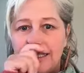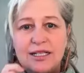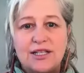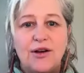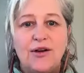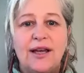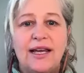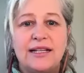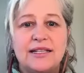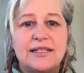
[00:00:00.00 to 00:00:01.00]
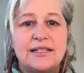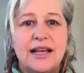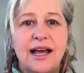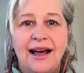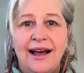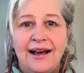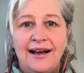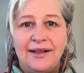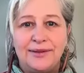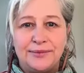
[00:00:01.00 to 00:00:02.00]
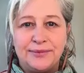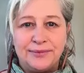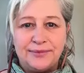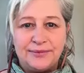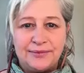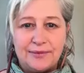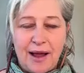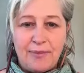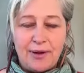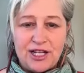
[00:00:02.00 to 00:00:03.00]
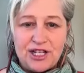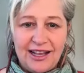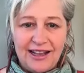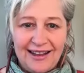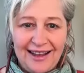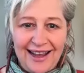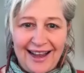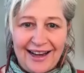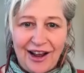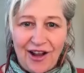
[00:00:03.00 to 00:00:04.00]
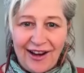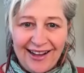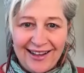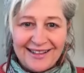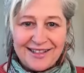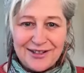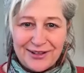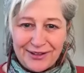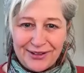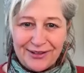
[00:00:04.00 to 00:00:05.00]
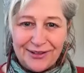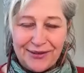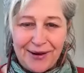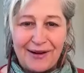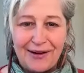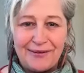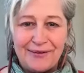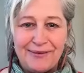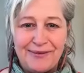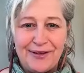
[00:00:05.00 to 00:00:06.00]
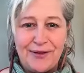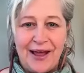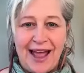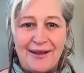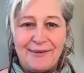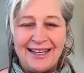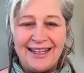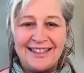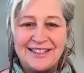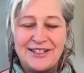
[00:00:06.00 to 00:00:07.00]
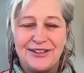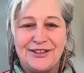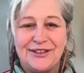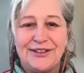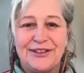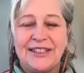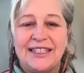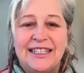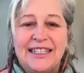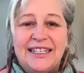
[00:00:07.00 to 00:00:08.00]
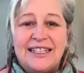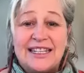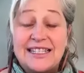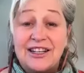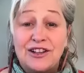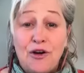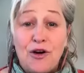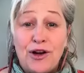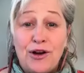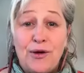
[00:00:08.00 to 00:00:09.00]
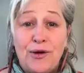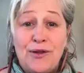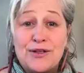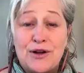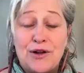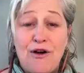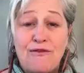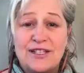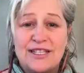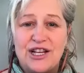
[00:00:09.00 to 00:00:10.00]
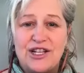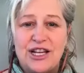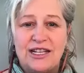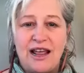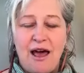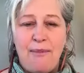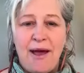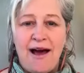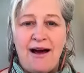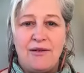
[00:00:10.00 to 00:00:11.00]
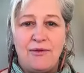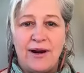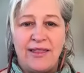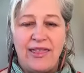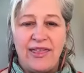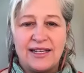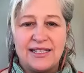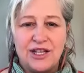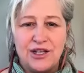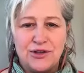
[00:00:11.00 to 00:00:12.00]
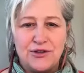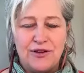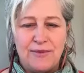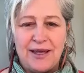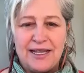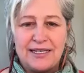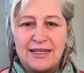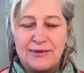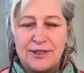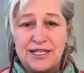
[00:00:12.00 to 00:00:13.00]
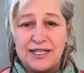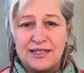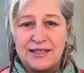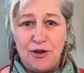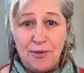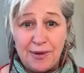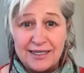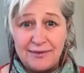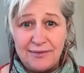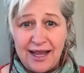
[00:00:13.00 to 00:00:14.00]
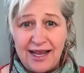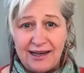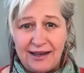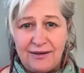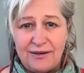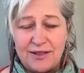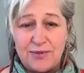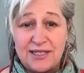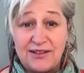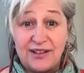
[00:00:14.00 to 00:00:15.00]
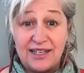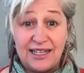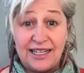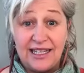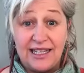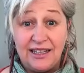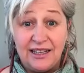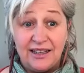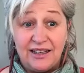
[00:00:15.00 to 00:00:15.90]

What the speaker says: So it's my pleasure and honor to welcome you, Amy, to this little corridor, this little conversation about one of the things that you do very best at, which is herbalism, and specifically,